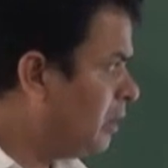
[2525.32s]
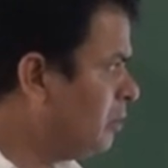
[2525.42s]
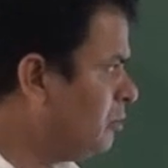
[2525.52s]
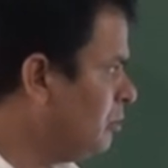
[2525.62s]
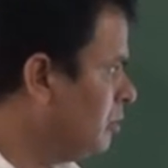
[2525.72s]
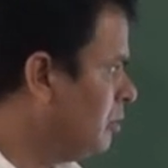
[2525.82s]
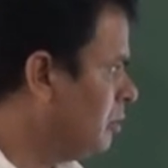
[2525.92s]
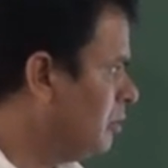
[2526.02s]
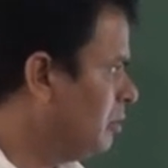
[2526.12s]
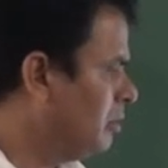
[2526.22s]
In order
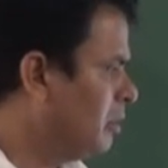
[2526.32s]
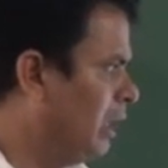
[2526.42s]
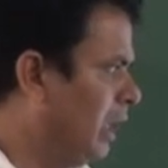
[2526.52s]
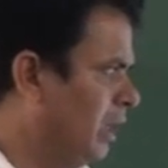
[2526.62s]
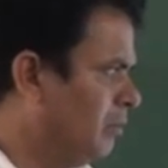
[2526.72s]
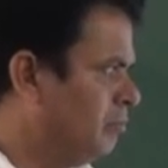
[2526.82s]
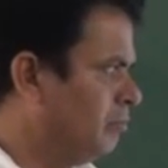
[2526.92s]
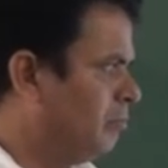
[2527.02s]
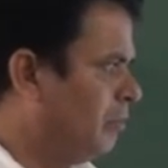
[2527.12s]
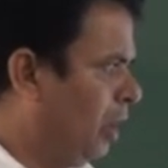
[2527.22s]
to
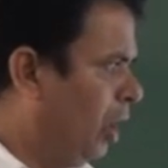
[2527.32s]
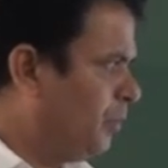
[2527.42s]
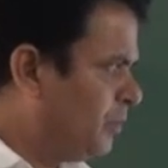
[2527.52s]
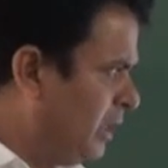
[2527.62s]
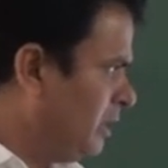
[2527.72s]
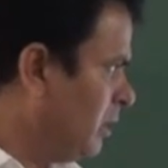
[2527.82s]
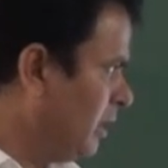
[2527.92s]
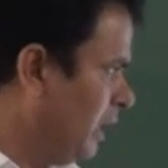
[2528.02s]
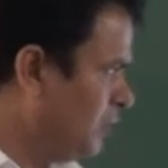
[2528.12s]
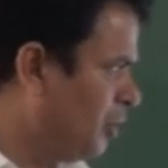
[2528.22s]

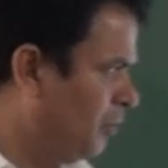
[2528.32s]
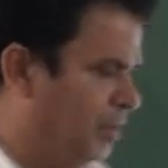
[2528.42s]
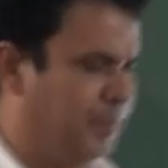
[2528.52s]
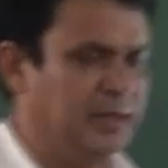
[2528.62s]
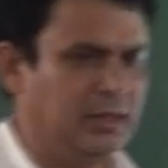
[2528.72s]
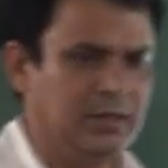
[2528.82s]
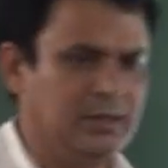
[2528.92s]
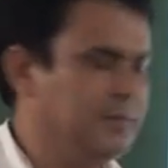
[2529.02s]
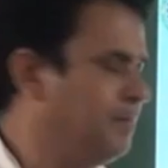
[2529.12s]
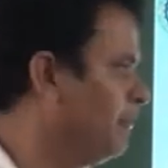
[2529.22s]
obtain the relation
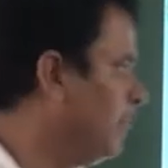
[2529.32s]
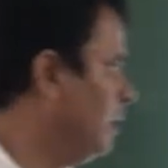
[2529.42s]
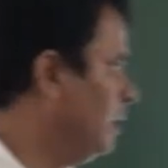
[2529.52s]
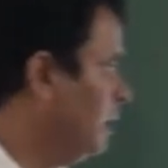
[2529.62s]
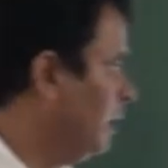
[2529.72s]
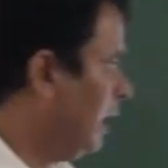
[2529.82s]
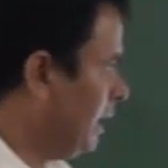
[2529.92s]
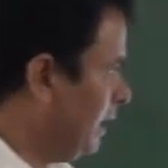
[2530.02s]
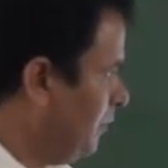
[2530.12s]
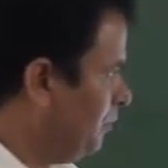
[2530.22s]
between these,
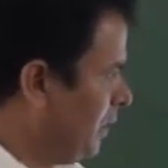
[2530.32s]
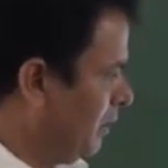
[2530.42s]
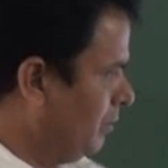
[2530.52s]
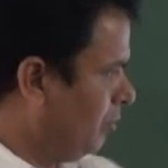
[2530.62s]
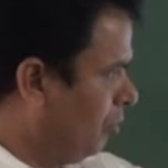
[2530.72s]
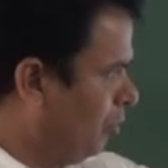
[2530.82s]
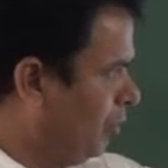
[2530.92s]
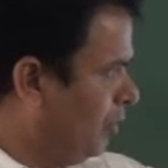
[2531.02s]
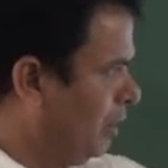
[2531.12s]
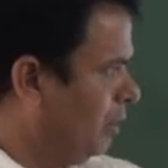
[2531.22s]
again we
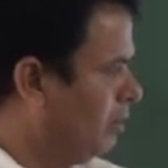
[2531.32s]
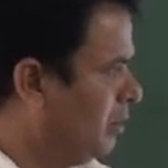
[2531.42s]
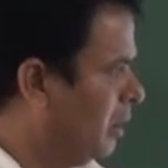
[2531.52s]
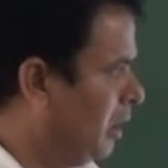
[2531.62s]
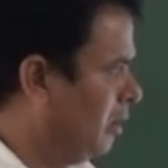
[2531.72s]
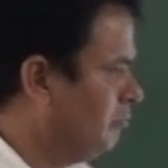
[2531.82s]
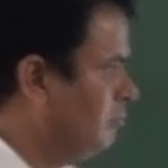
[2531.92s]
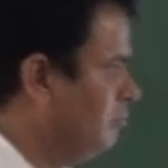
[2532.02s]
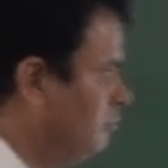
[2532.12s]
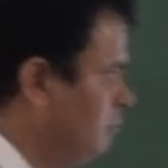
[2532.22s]

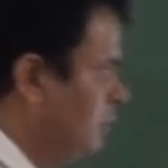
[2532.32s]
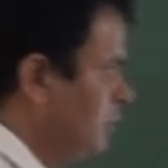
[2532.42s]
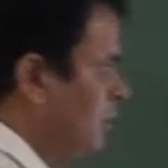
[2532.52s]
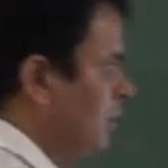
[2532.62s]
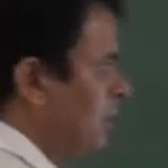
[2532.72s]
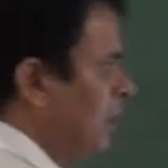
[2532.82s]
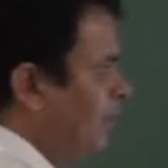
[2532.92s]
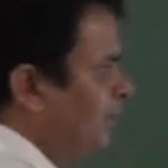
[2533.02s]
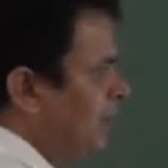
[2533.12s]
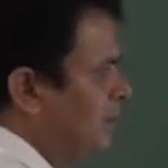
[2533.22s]
will
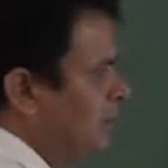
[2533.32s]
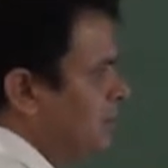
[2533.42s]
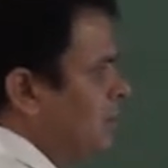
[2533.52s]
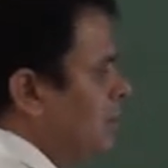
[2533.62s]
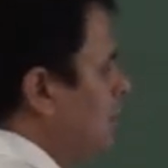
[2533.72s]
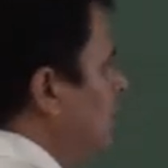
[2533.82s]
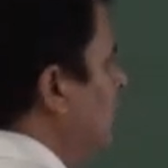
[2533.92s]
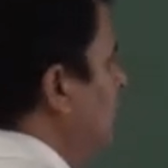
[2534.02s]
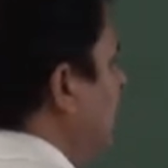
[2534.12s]
complete this